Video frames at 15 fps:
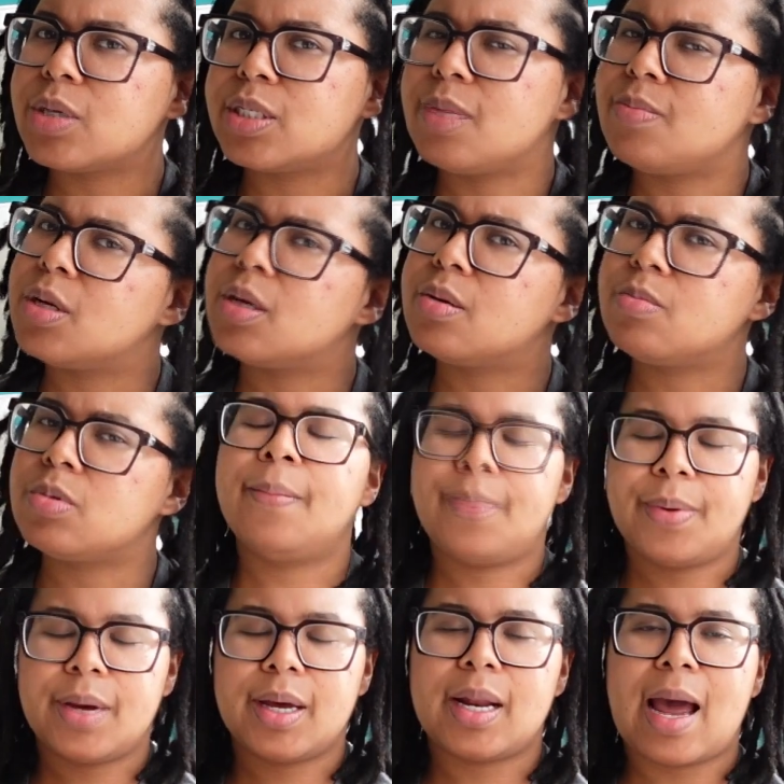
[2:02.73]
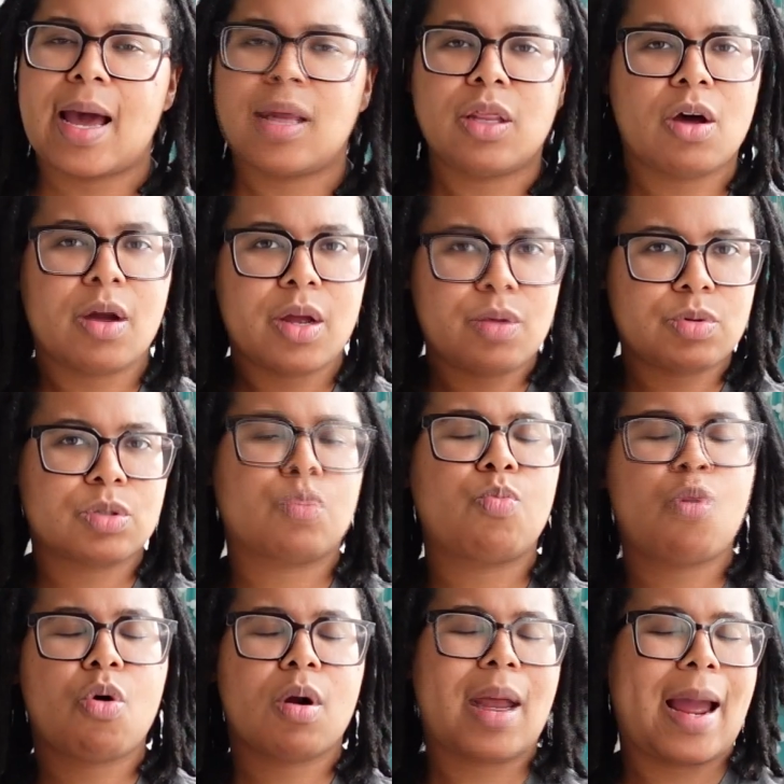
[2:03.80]
symptoms, but I thought it was
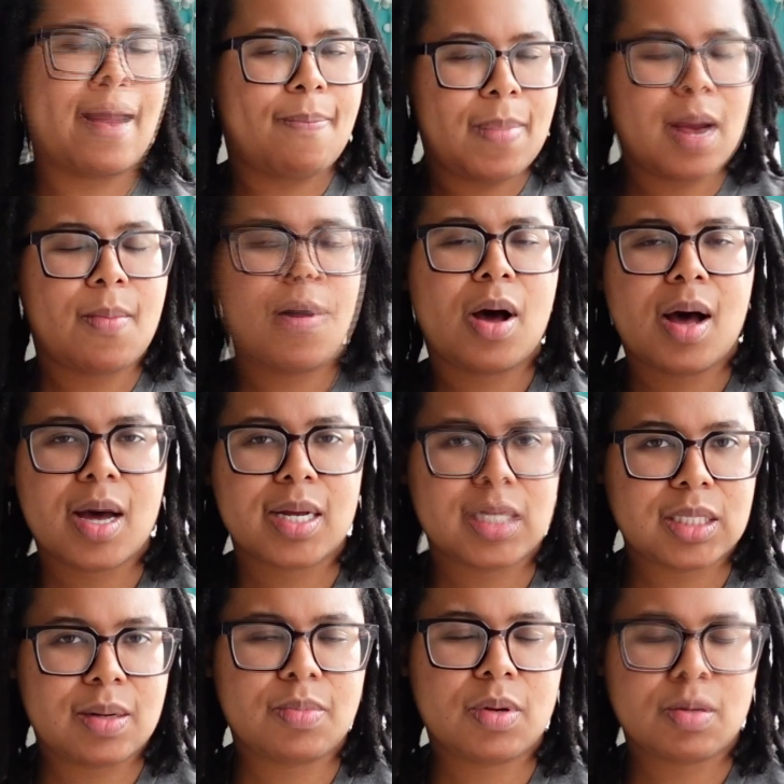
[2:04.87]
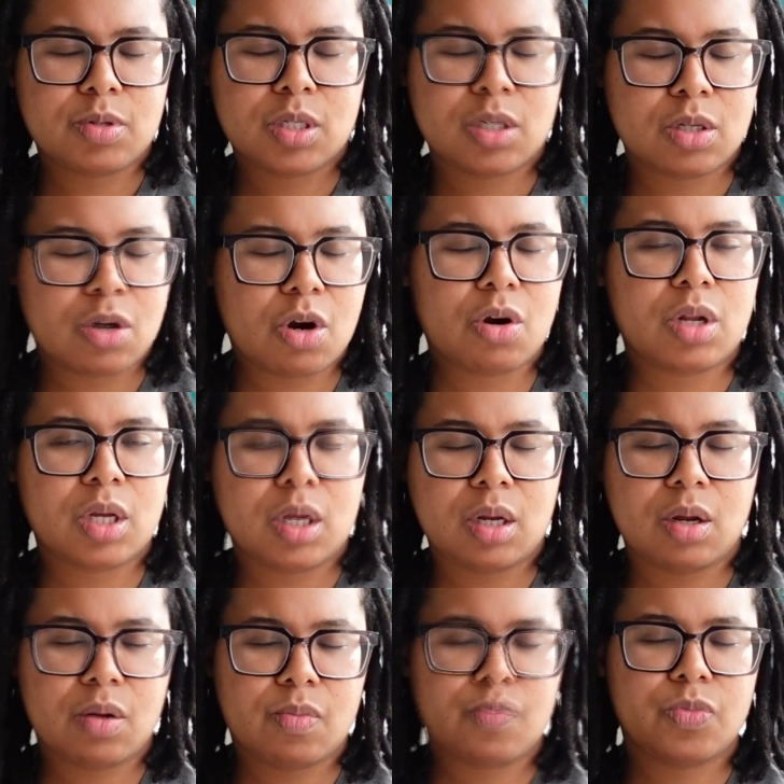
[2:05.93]
more like menopause symptoms to early
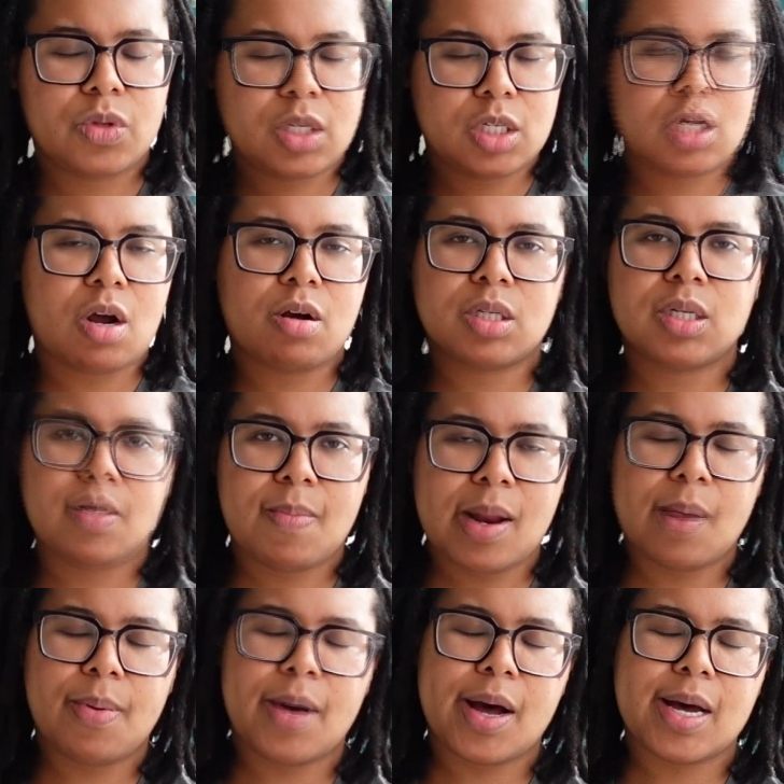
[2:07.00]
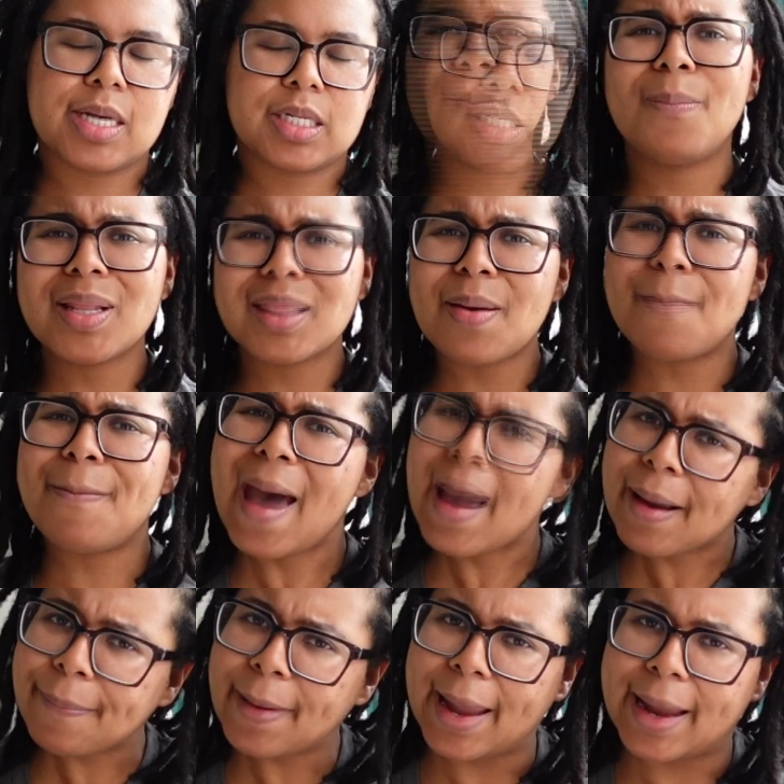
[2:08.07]
start to menopause. But the
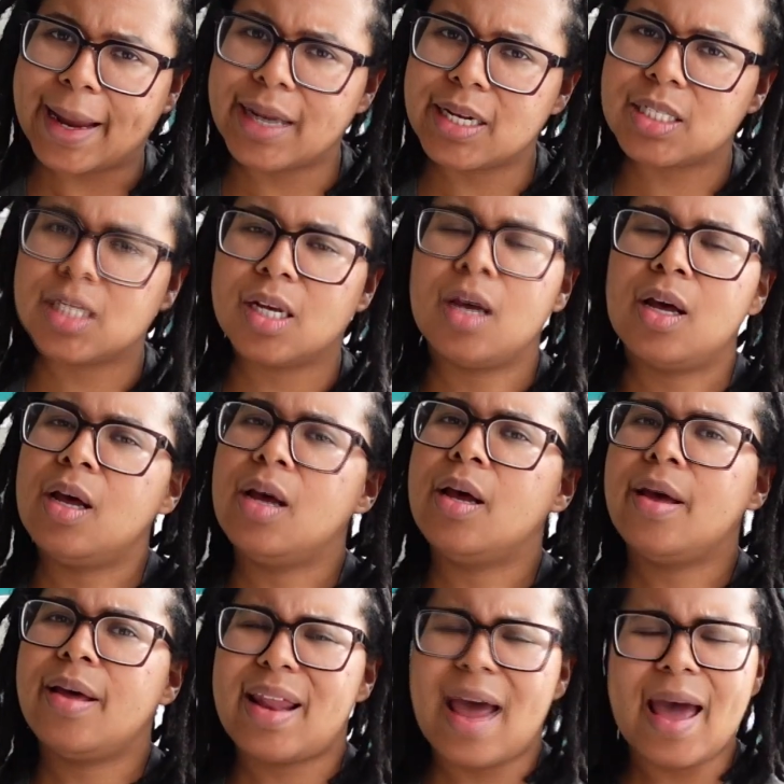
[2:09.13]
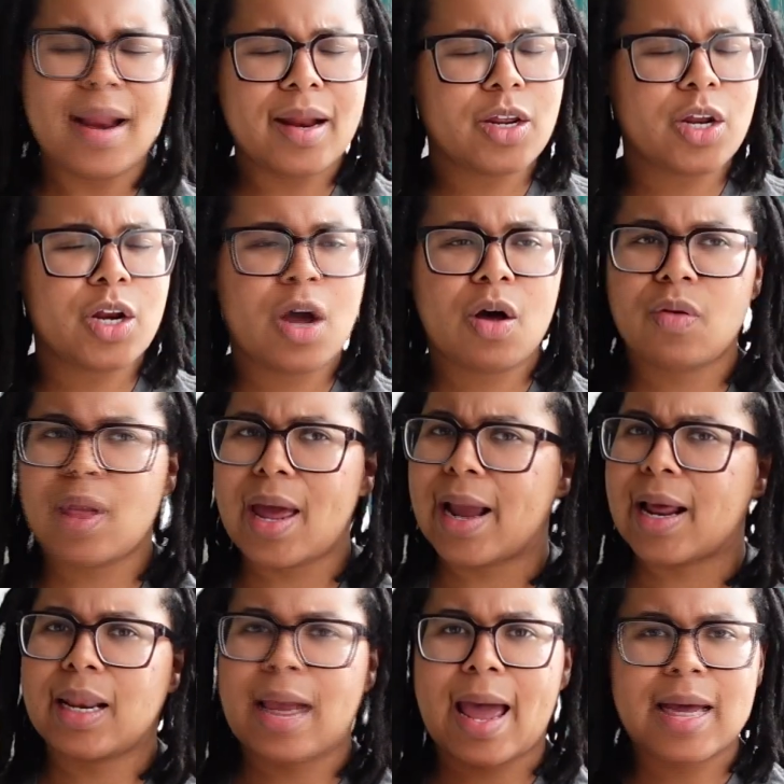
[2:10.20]
back pains, that, like
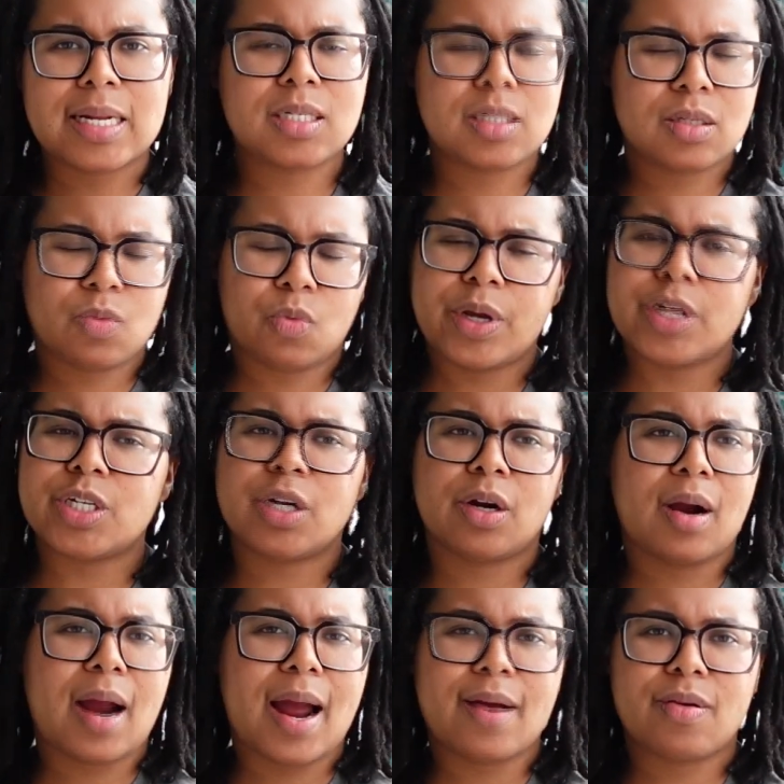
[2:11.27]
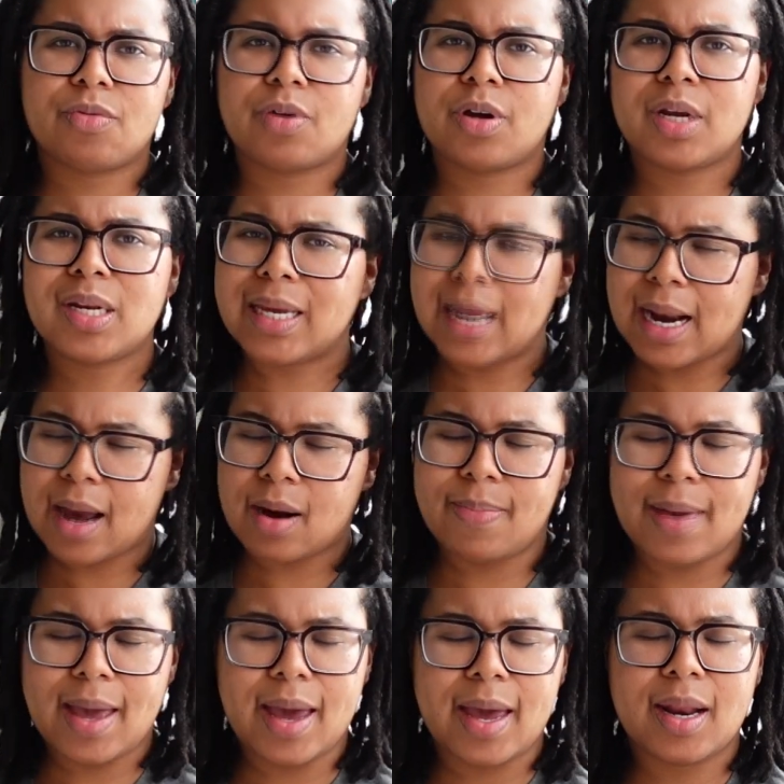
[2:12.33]
last winter, I couldn't get out of
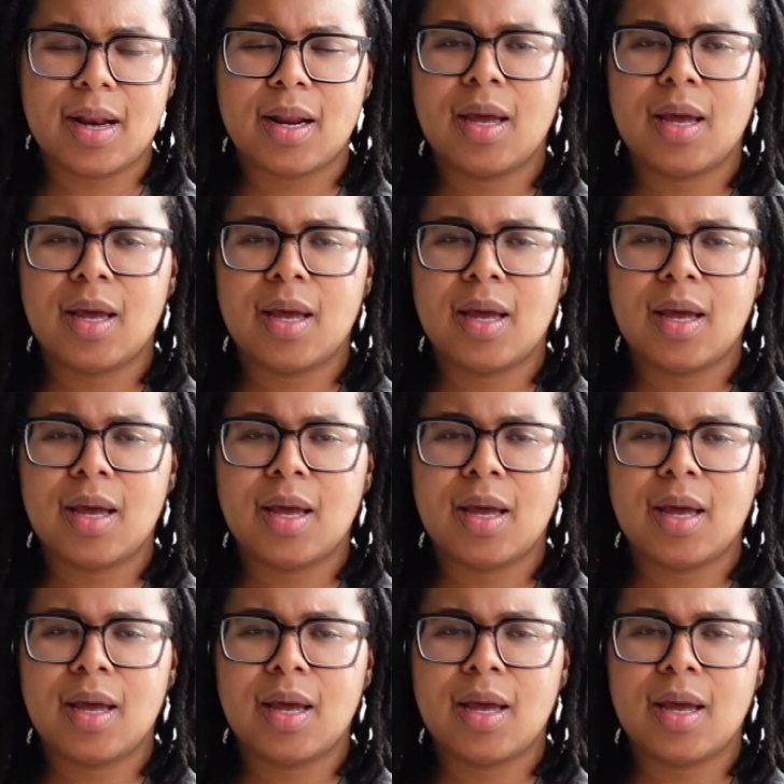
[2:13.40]
bed.